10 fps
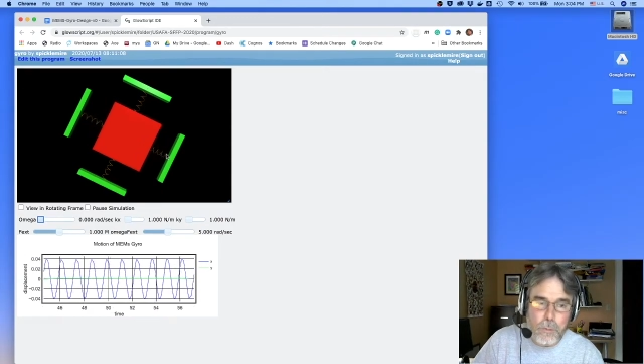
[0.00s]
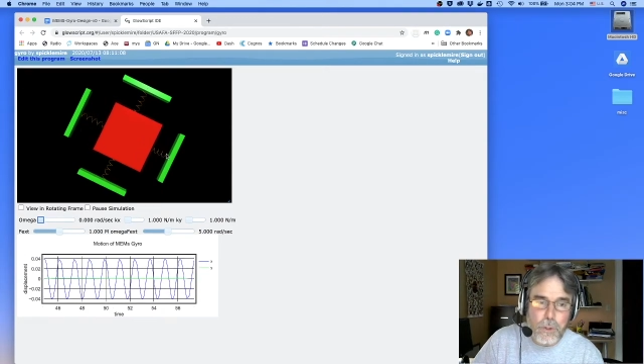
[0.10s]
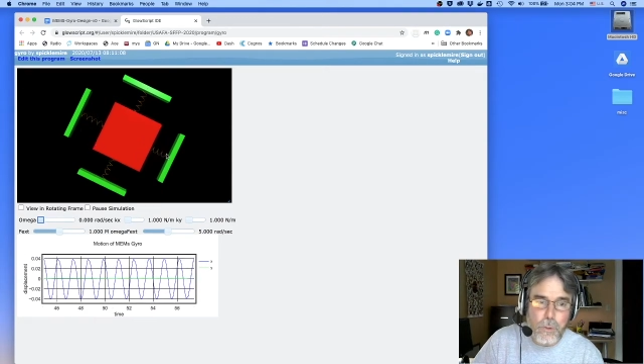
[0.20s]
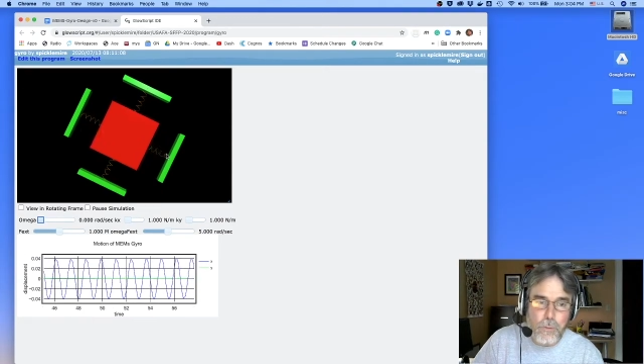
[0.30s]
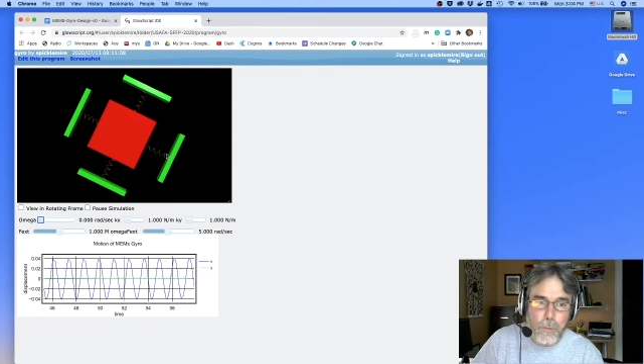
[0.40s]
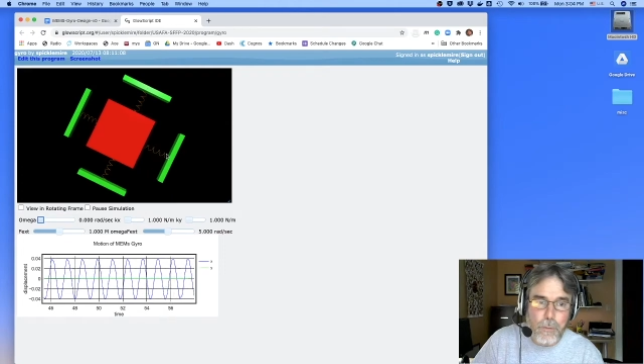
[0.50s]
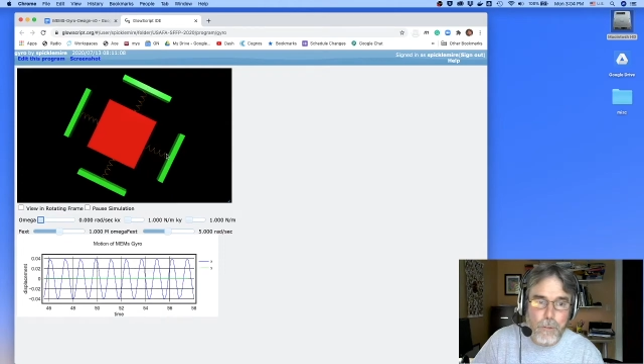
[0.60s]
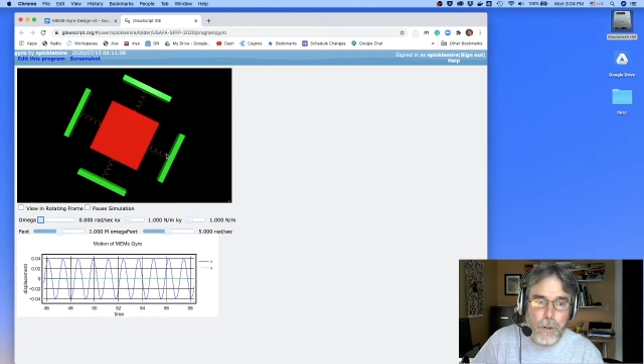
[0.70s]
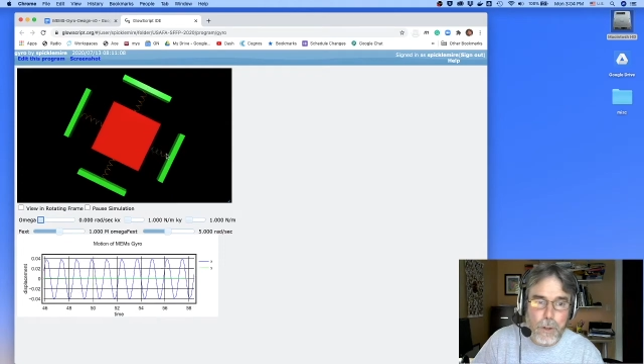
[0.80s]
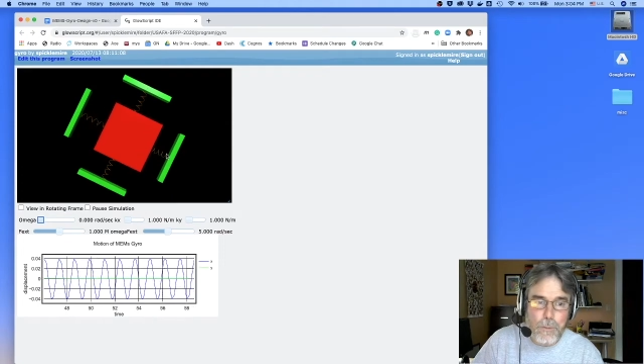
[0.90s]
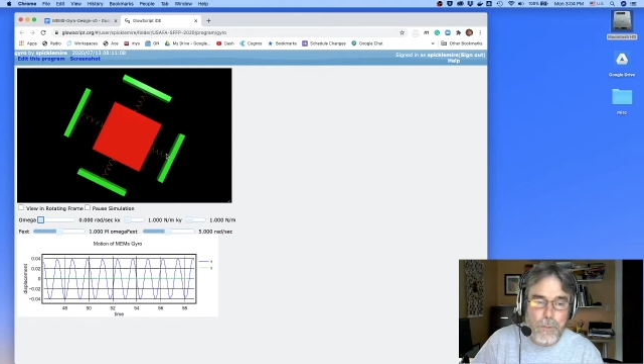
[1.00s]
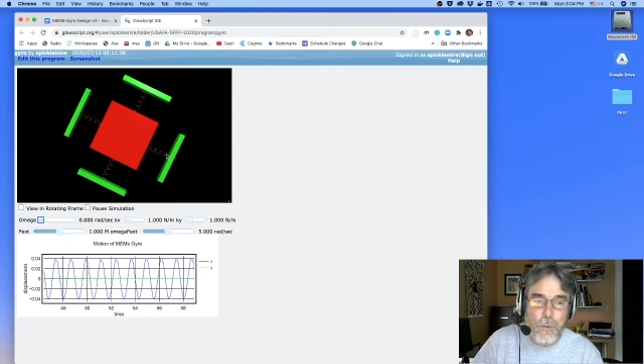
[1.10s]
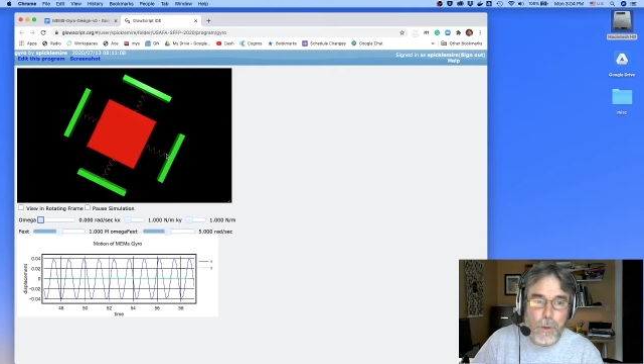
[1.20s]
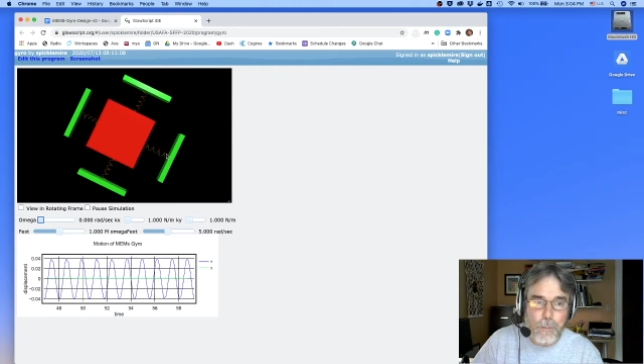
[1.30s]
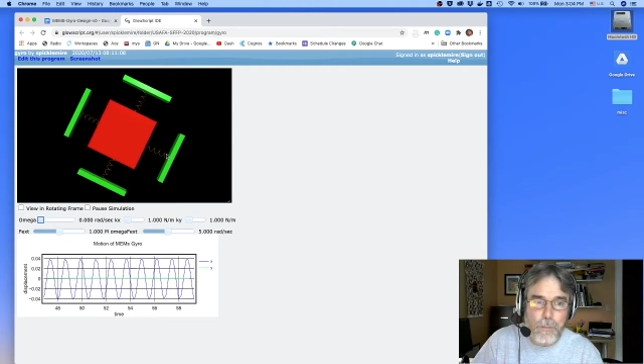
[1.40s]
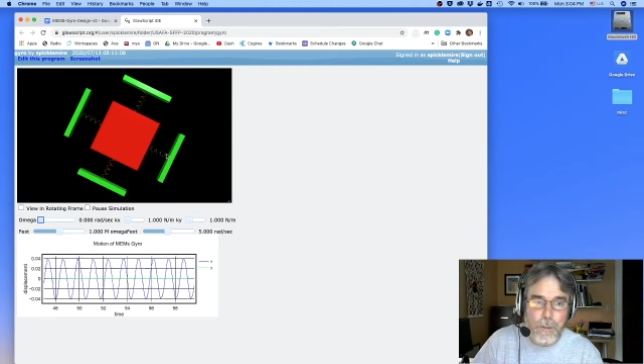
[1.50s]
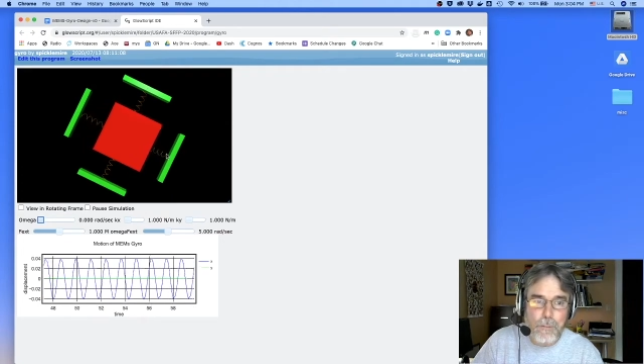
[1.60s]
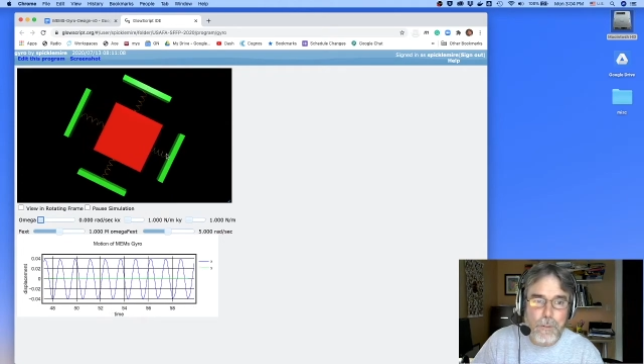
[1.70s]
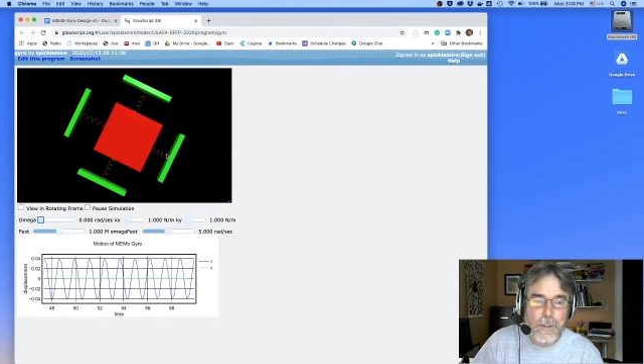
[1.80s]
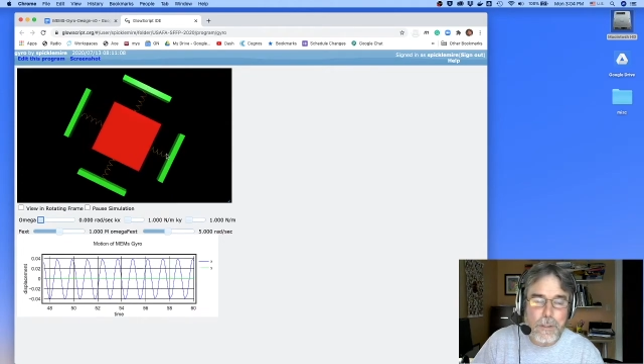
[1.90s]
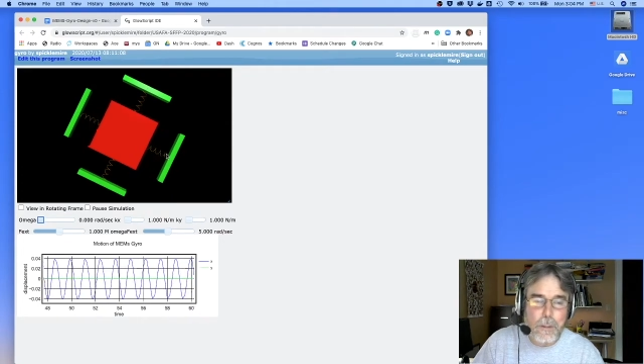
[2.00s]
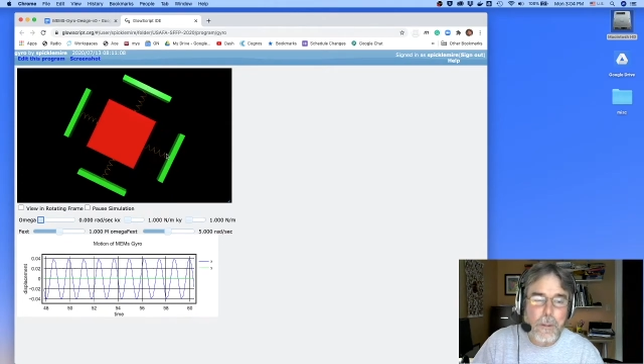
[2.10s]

so from the frame's frame of reference.